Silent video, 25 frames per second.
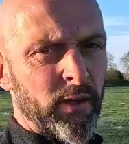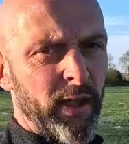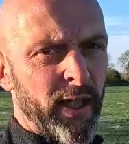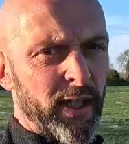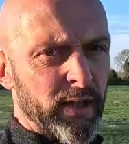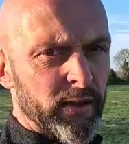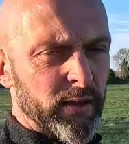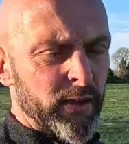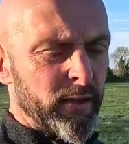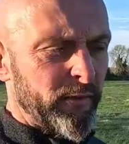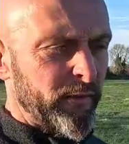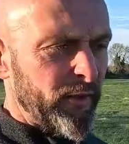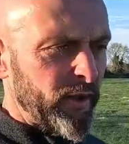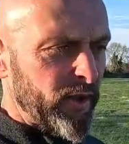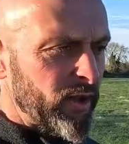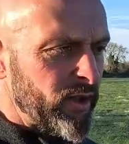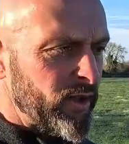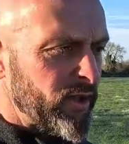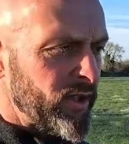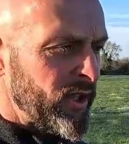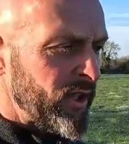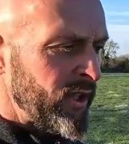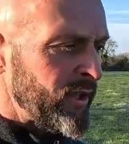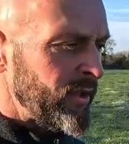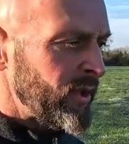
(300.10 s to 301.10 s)
greater
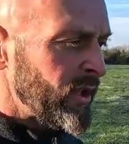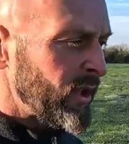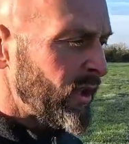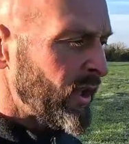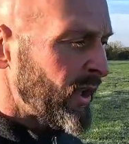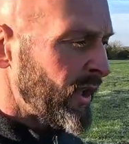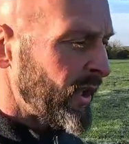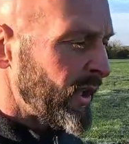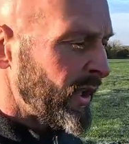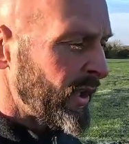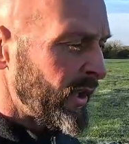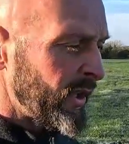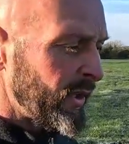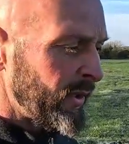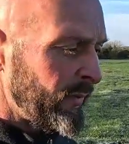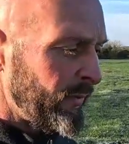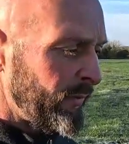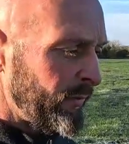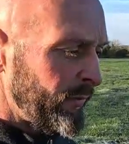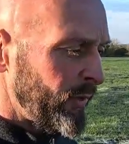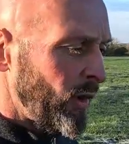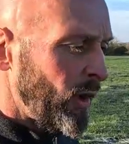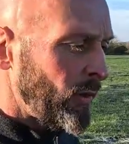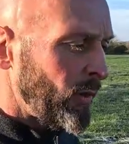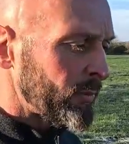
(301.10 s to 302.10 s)
efficiency uh,
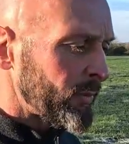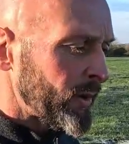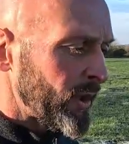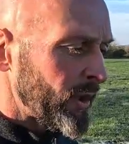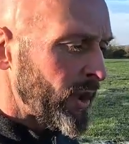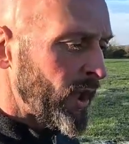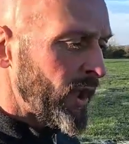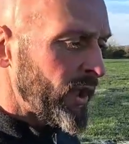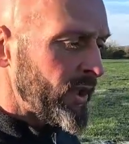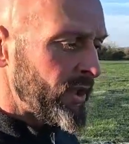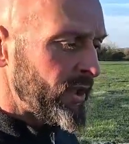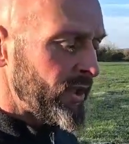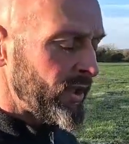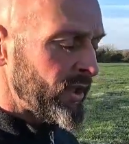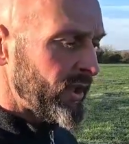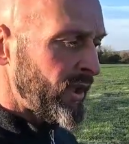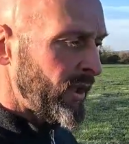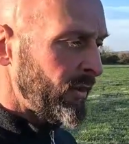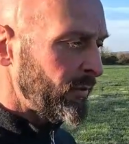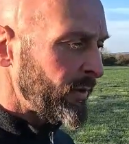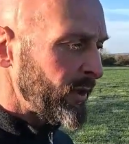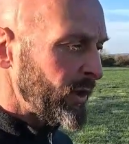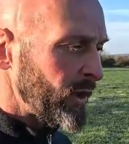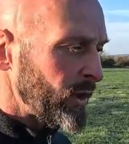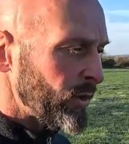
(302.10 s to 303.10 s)
from the nitrogen
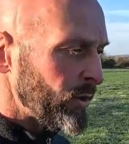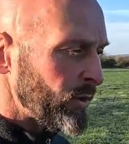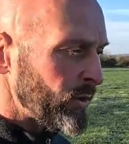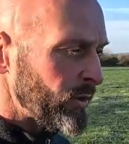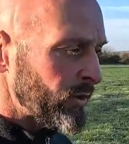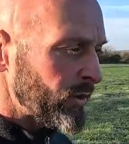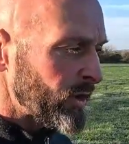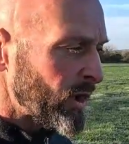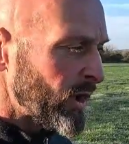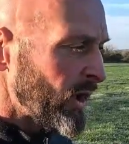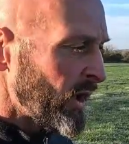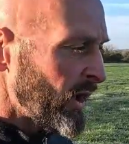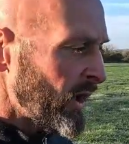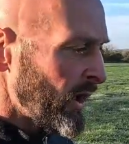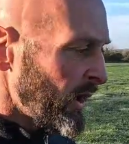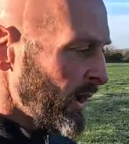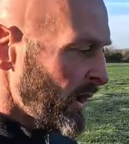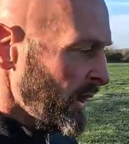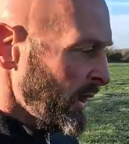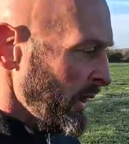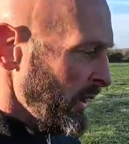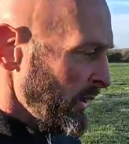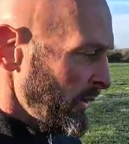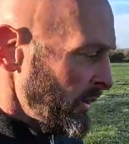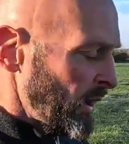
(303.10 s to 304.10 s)
that we use.
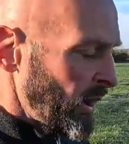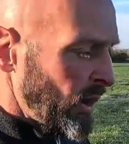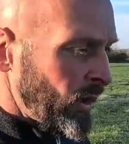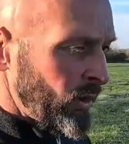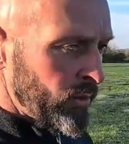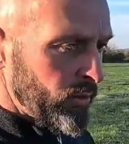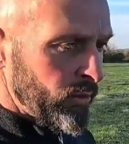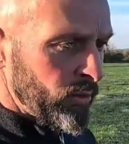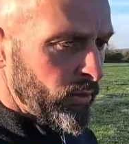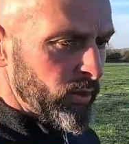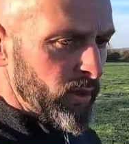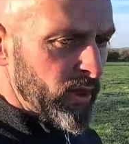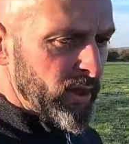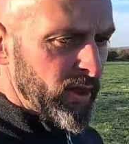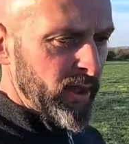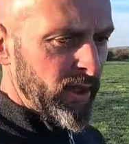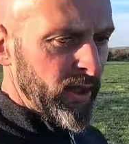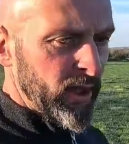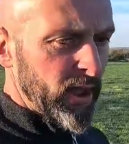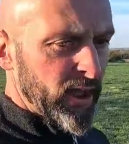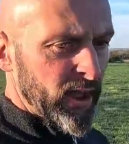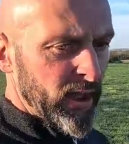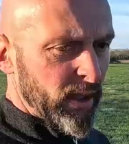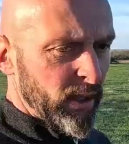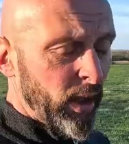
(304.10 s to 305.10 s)
So
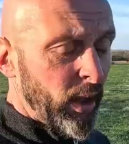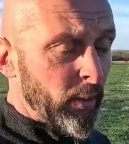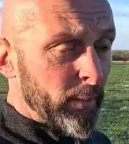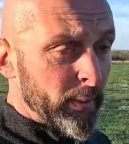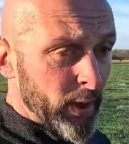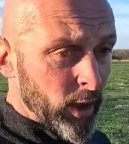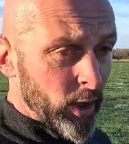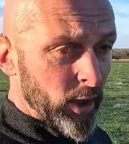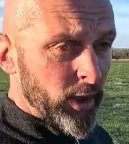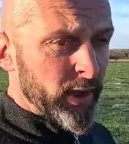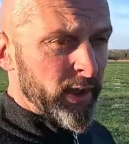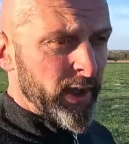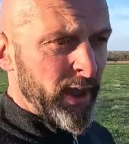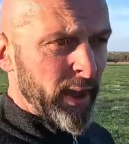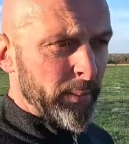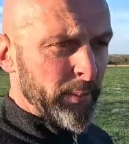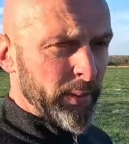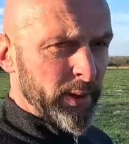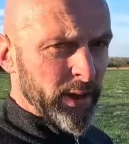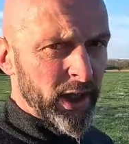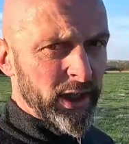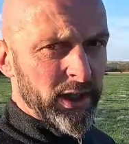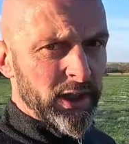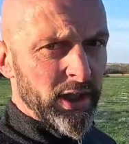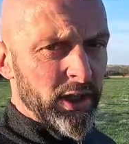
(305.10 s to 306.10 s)
uh, I'll be looking at
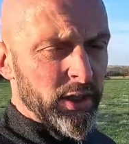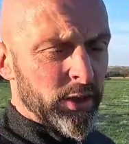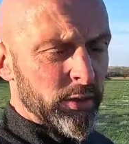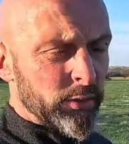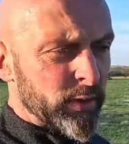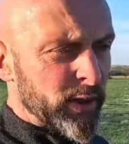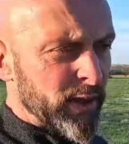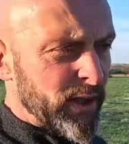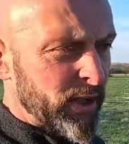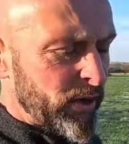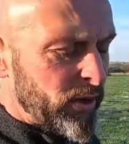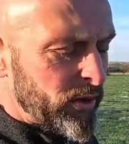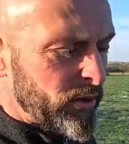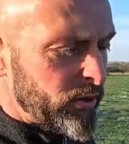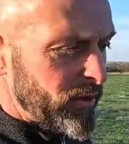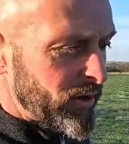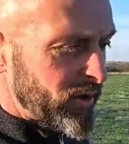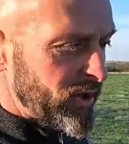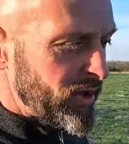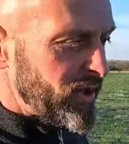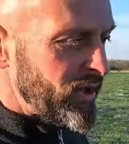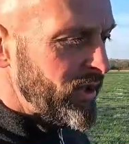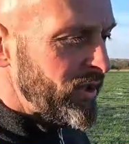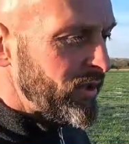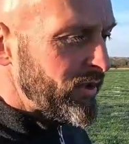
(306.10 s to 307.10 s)
protected urea through
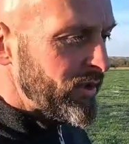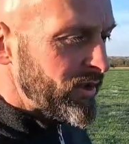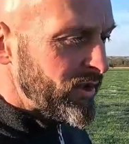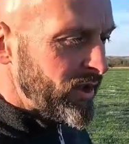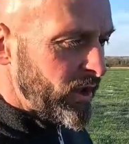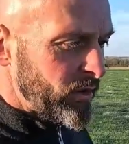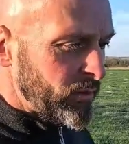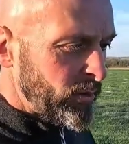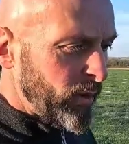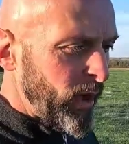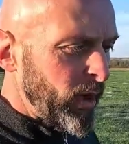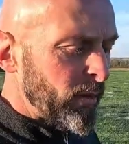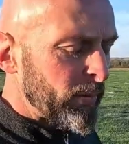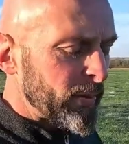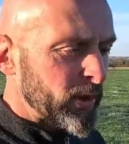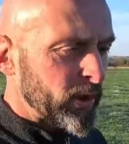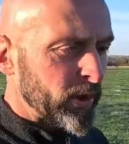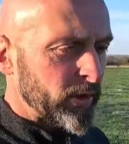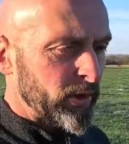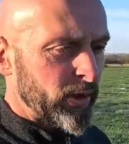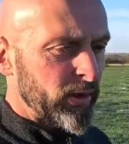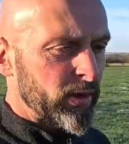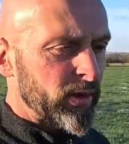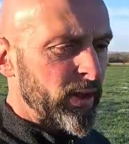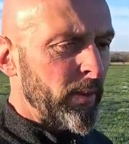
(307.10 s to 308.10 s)
the series as well
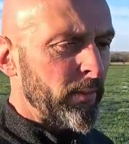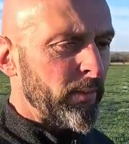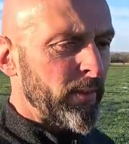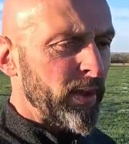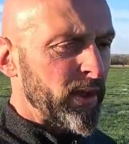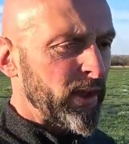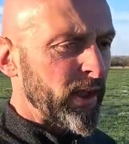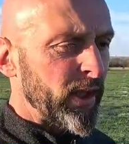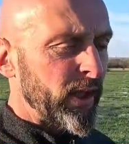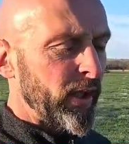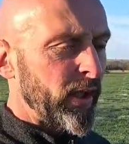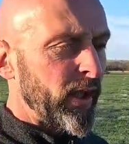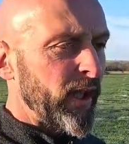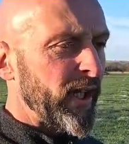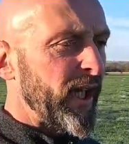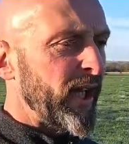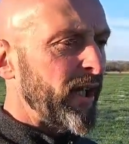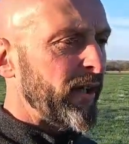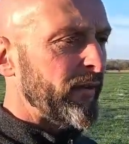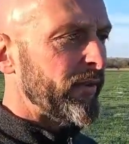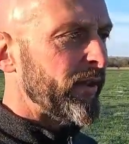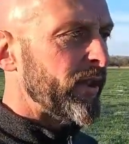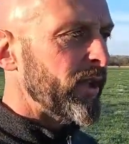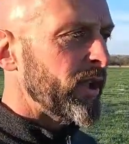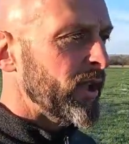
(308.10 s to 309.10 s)
because it's something that I
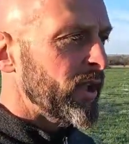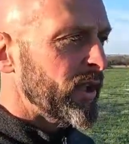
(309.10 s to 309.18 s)
have